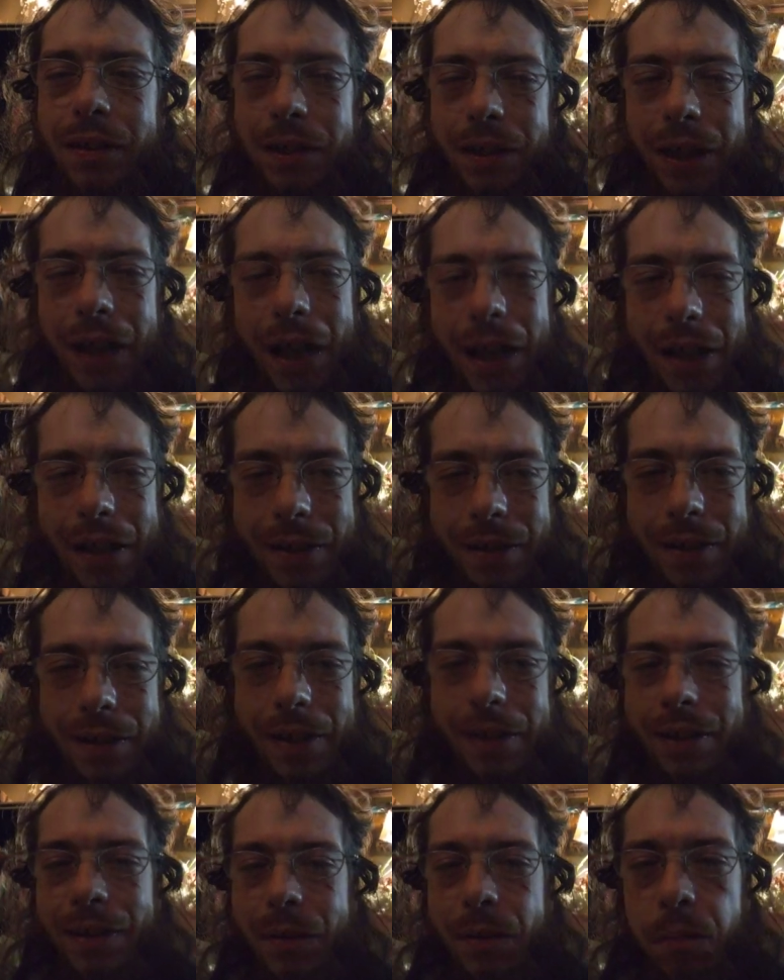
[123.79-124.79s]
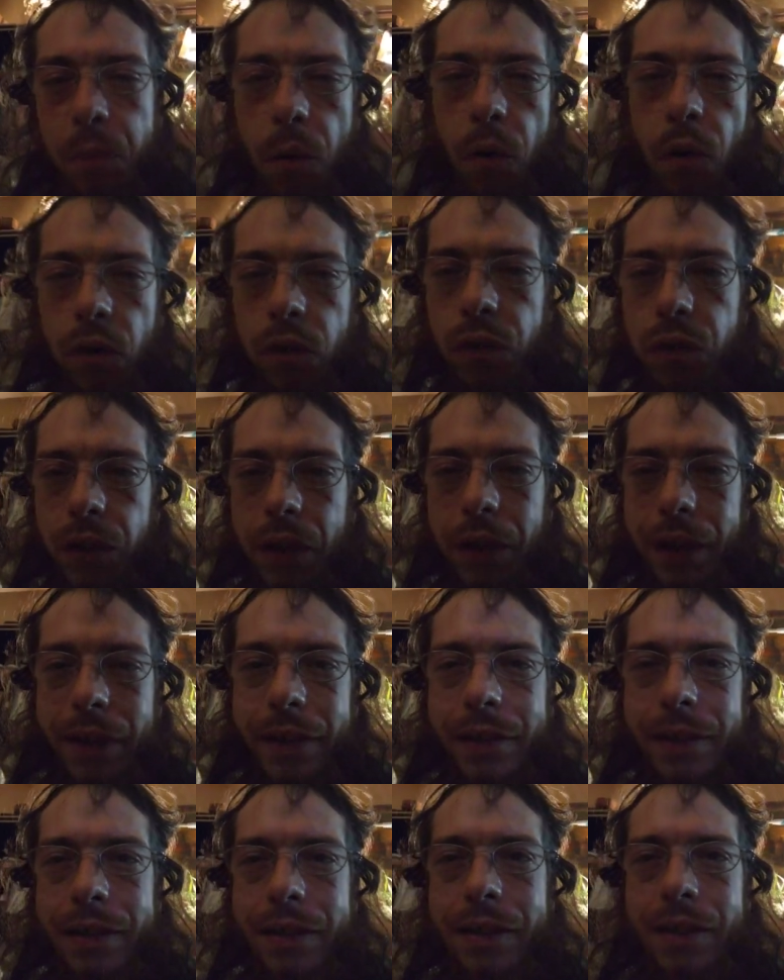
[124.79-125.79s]
Yes, this is portrait.
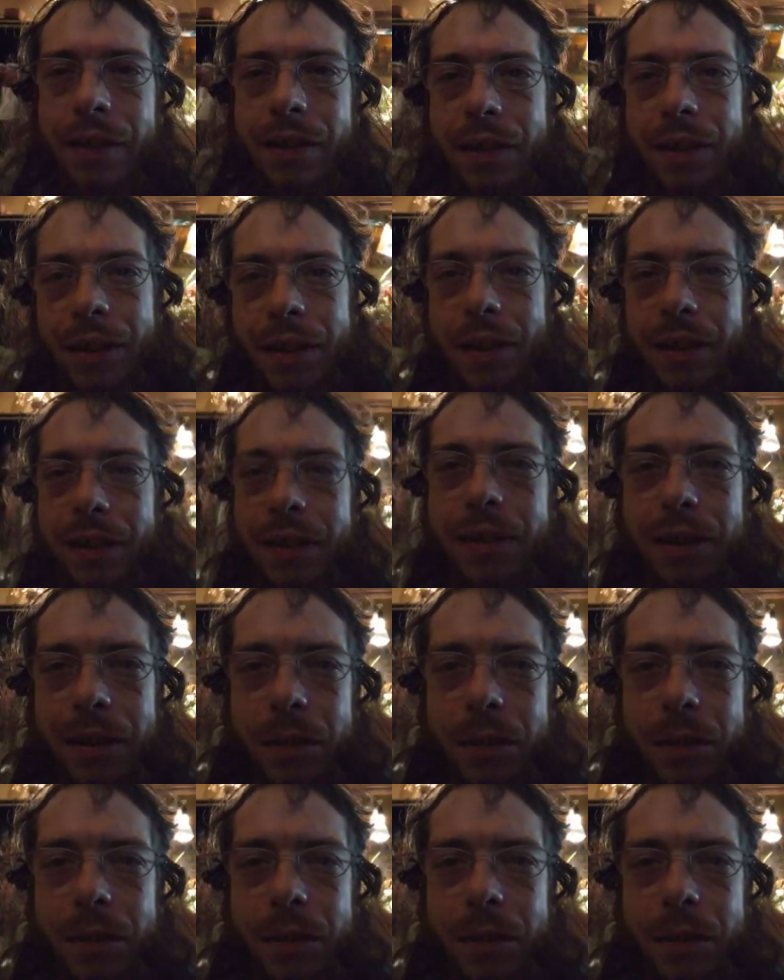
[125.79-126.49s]
This